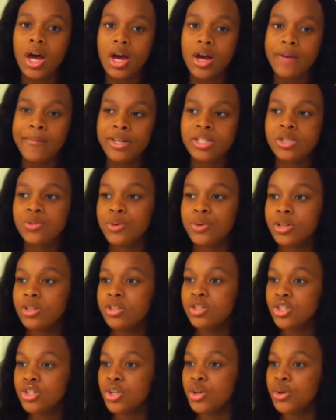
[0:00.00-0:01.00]
I just
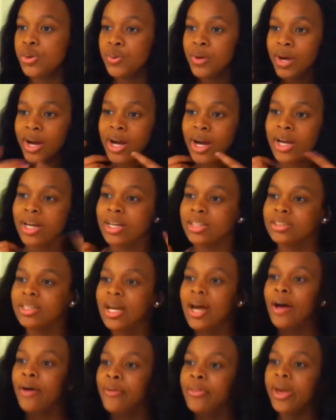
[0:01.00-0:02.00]
wanted to show you
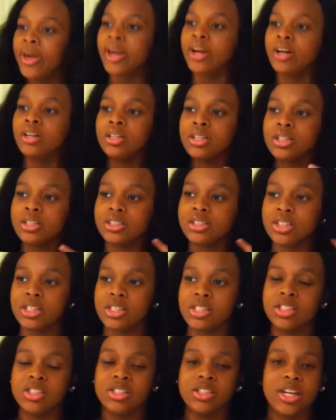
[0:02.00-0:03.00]
guys how the hair looks
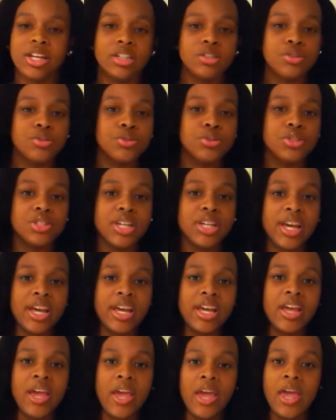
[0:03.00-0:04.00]
in its natural
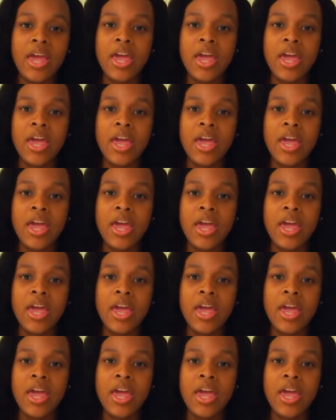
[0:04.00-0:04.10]
state.